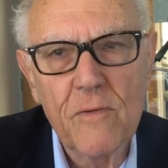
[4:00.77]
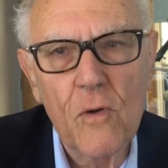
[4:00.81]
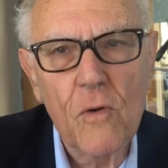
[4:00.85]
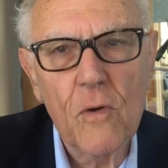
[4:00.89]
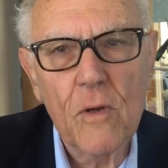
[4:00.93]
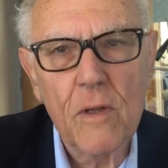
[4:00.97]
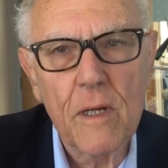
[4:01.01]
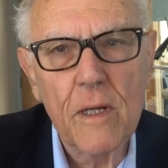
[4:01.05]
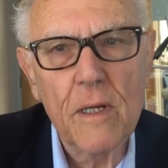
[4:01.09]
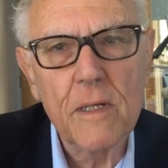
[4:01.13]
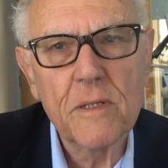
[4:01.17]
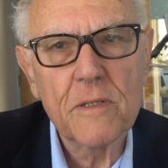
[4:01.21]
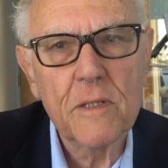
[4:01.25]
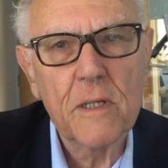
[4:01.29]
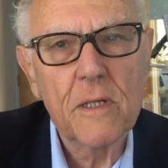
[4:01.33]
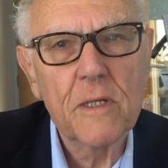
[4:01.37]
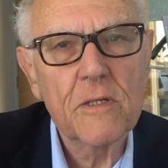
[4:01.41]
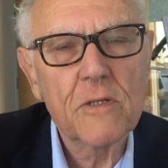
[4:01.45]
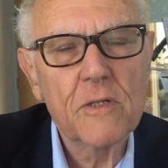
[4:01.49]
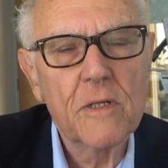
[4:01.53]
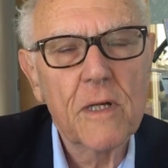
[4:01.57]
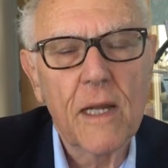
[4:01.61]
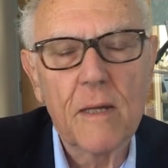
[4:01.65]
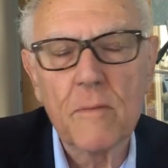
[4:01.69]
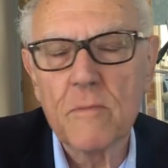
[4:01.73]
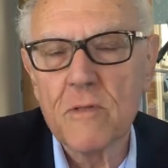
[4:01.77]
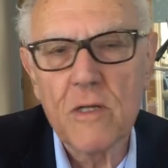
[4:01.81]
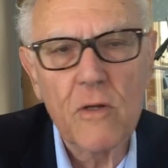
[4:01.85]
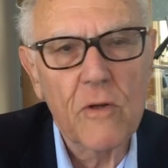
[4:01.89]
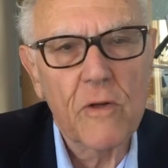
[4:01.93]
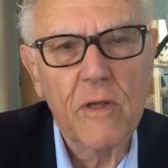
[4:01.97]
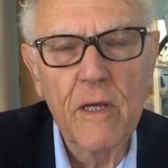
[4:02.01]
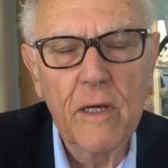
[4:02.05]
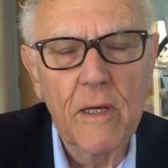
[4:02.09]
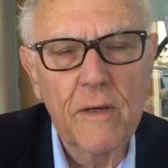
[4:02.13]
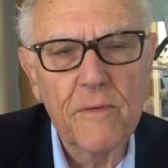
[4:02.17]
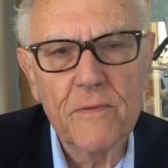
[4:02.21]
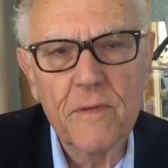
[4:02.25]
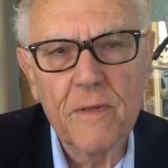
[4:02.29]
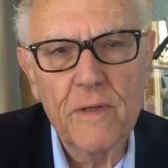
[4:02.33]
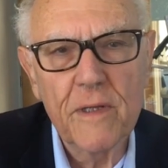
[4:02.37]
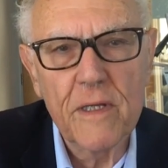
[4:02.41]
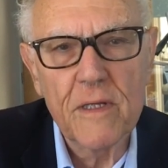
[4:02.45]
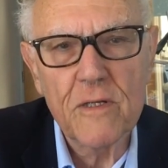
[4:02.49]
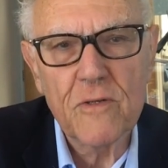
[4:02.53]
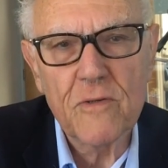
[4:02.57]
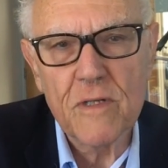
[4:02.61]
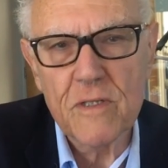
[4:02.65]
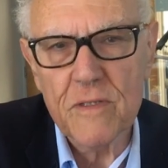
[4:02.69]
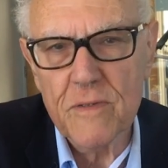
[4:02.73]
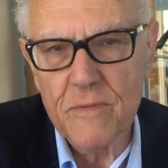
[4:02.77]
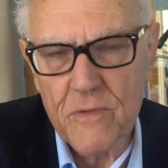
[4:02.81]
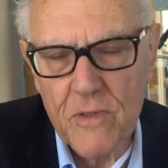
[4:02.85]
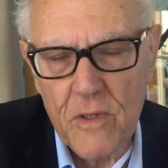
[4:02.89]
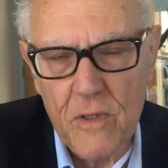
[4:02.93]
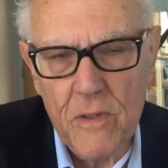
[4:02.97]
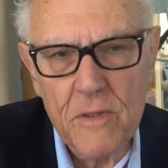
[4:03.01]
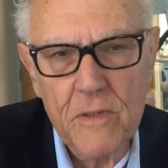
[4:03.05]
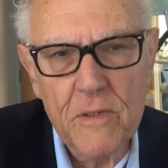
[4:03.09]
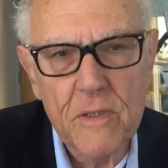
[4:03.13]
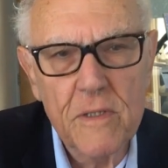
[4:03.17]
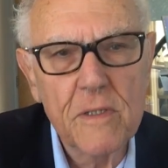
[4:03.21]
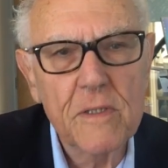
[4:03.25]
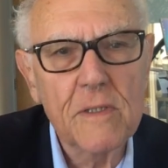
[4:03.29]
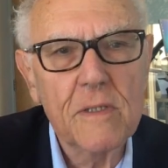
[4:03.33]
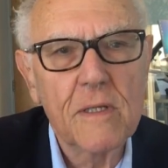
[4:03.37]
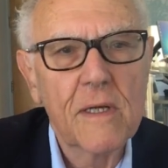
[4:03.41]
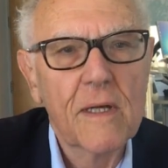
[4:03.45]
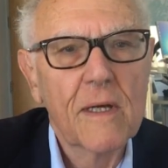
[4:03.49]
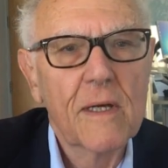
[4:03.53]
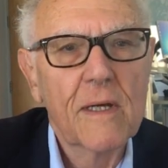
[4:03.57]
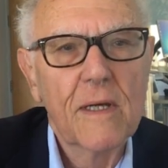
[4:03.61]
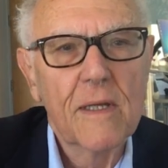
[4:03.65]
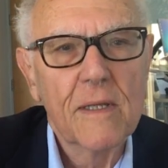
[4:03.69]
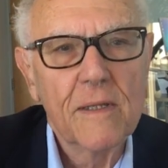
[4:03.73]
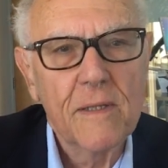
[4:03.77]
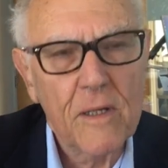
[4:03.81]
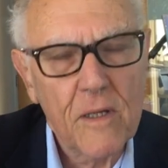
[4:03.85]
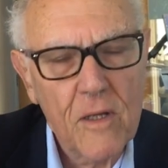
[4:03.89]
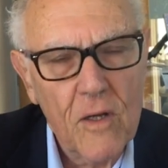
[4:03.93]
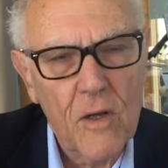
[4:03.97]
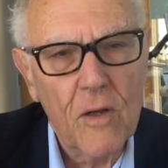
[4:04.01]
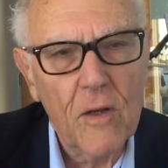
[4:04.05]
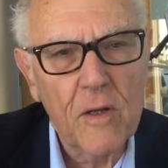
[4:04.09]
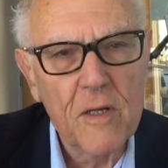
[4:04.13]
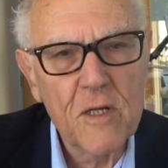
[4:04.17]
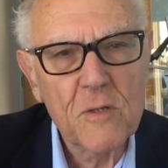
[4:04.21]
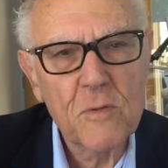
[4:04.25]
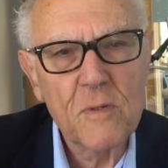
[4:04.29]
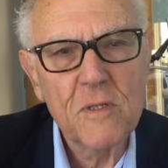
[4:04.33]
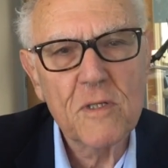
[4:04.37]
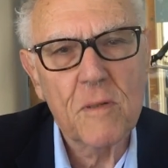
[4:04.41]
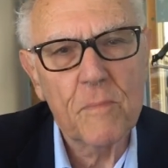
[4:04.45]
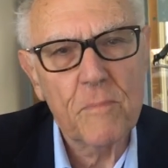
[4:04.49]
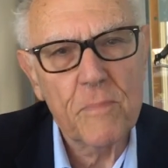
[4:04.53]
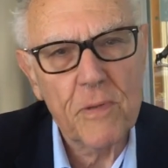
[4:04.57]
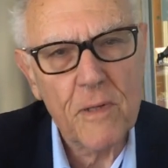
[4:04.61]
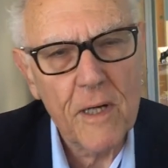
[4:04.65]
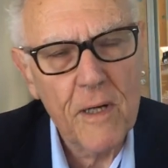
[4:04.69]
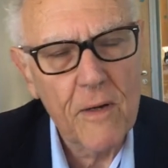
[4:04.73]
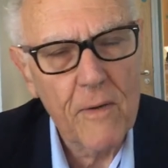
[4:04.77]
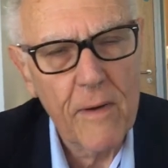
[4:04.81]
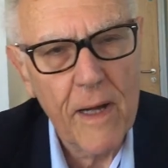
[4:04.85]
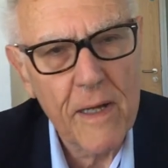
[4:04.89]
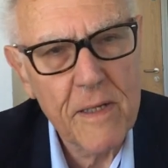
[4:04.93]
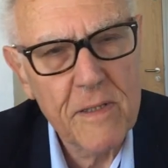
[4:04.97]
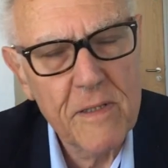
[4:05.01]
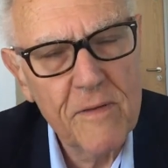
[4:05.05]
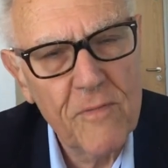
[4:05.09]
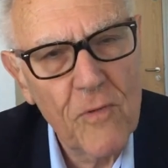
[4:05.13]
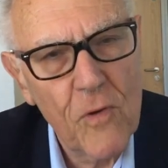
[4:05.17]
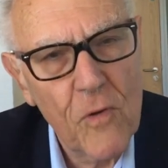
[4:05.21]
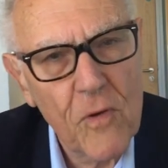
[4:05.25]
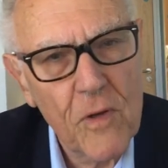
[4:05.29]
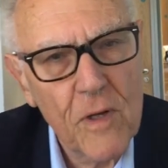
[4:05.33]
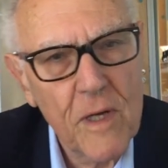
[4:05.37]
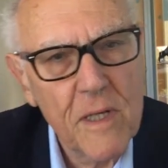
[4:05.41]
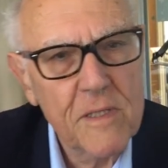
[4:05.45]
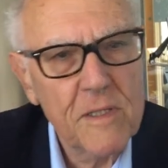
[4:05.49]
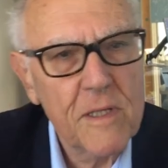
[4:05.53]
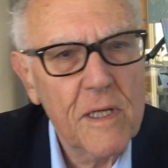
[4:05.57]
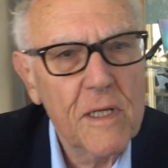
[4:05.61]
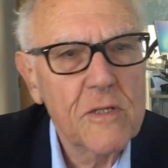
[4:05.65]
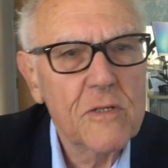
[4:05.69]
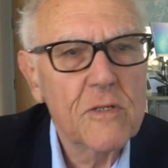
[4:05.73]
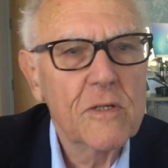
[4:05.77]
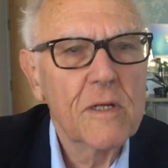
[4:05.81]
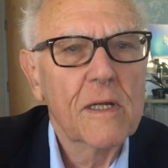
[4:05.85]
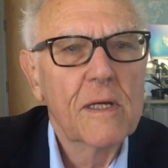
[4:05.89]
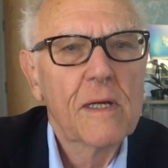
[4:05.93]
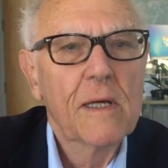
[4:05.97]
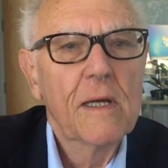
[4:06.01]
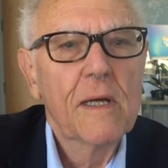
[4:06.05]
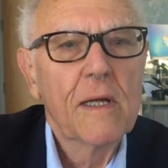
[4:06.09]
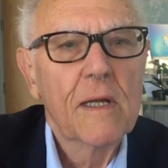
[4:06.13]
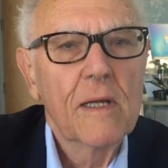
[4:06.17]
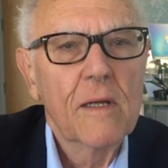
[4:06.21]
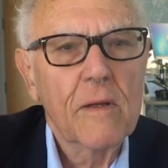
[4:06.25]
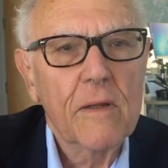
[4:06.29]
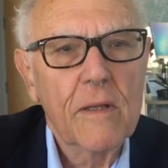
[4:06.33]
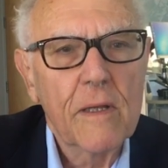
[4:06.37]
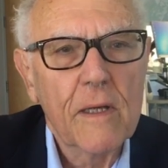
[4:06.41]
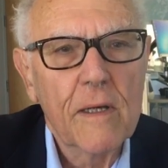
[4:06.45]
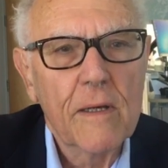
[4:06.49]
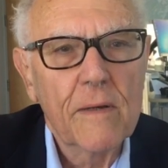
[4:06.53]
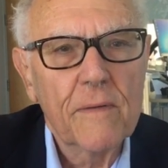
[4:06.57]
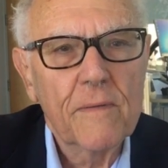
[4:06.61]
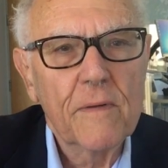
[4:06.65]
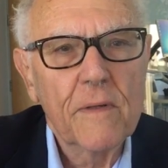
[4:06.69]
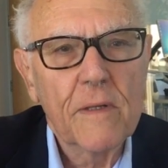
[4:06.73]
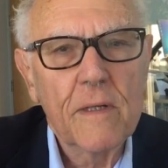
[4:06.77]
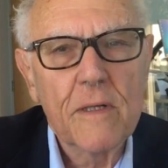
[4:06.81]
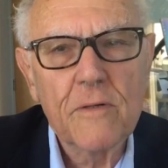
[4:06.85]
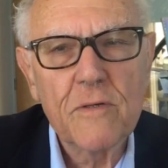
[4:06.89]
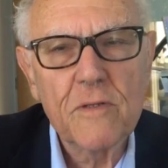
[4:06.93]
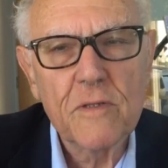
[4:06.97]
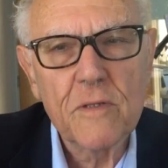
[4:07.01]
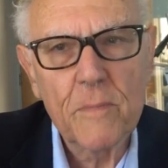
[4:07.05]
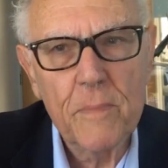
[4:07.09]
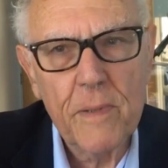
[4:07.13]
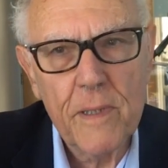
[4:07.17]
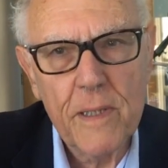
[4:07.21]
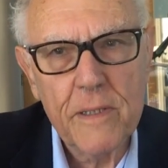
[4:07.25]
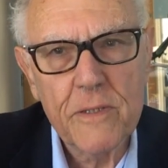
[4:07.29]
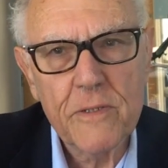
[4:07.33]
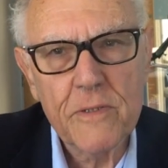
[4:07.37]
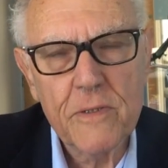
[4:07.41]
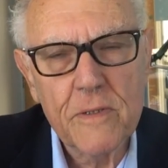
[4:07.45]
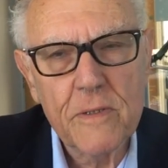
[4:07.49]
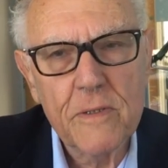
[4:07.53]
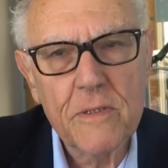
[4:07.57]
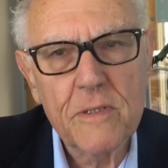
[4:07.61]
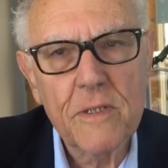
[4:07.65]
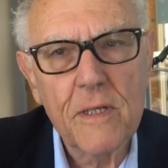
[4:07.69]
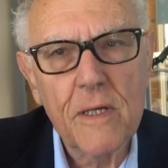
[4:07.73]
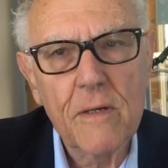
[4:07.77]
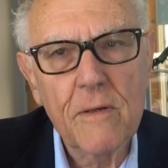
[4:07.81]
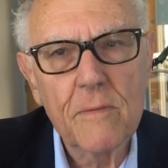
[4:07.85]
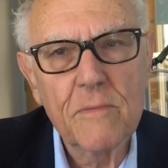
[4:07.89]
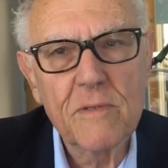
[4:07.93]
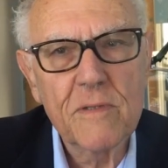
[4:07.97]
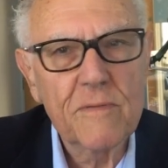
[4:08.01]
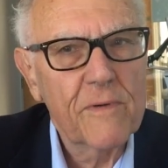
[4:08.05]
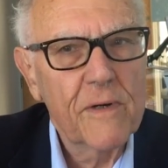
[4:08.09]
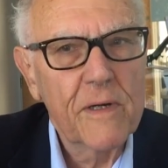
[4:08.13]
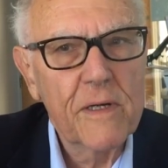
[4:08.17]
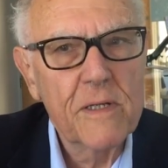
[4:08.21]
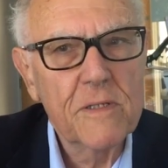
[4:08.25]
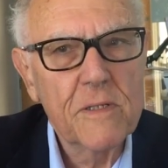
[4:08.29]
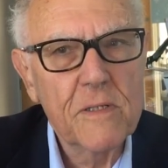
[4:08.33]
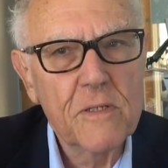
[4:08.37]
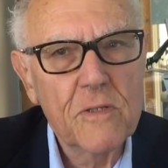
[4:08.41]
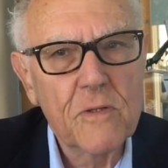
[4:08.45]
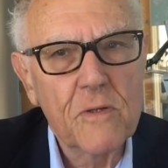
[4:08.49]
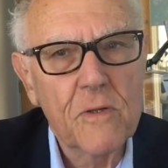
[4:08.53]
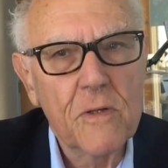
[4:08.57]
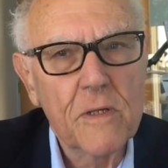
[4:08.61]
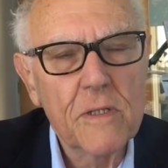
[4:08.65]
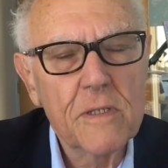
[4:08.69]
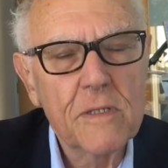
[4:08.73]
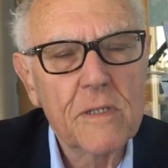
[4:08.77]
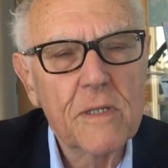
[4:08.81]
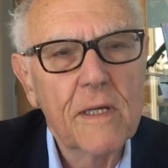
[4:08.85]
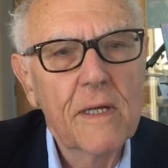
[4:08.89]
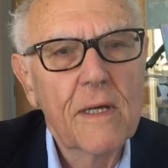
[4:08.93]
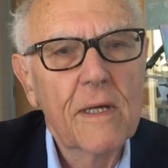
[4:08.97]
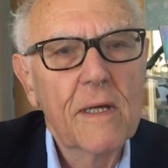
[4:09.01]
organisation that was looking after the interests of doctors. The college was a proactive organisation looking after the interests of patients. So it was a very easy choice.